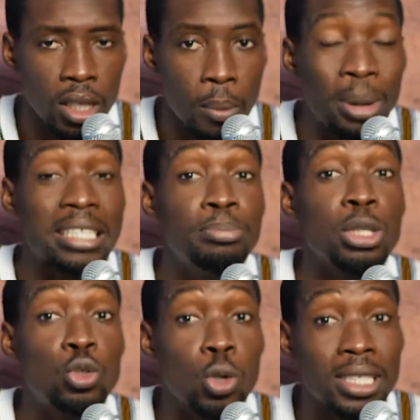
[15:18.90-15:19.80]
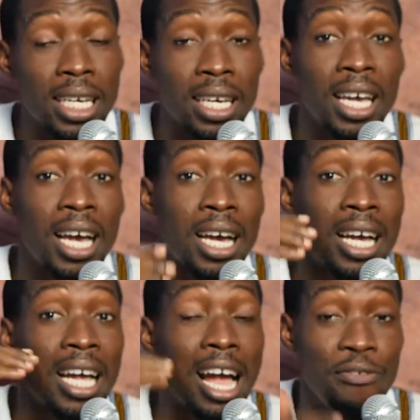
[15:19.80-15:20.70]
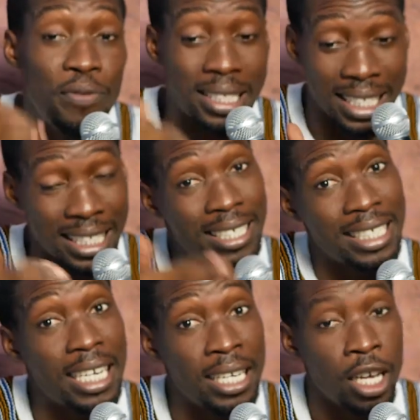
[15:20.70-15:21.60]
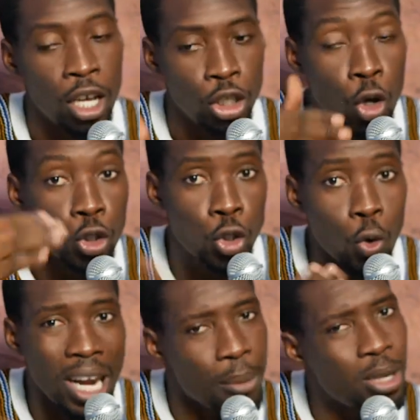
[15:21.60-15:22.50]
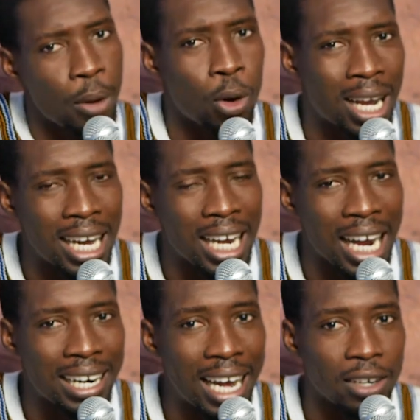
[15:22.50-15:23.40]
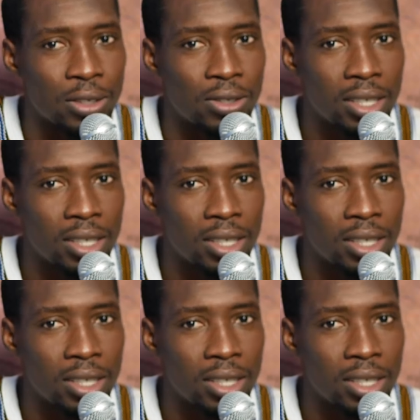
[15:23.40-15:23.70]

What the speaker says: But make sure say every single day your show now we have Gan Accra no